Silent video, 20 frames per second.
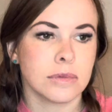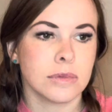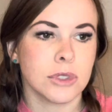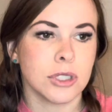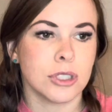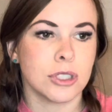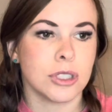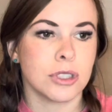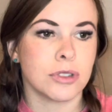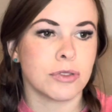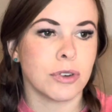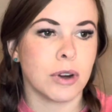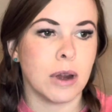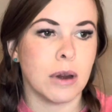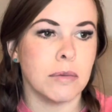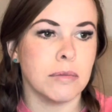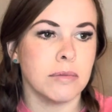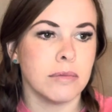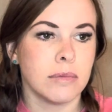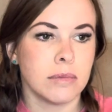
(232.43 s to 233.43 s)
just
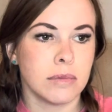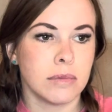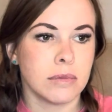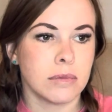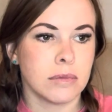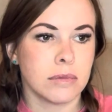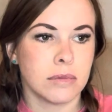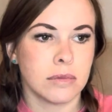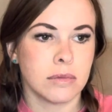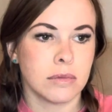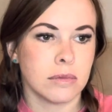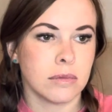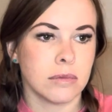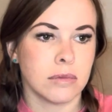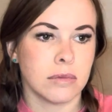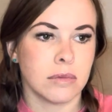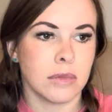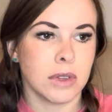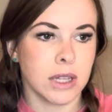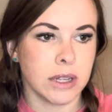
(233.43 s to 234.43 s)
from
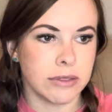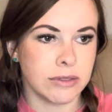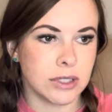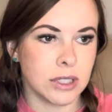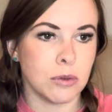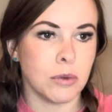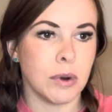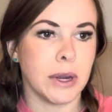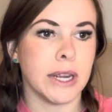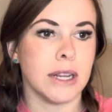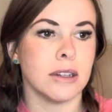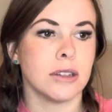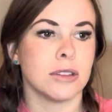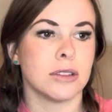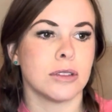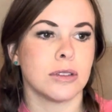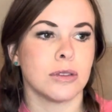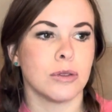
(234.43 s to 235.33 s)
lifting weights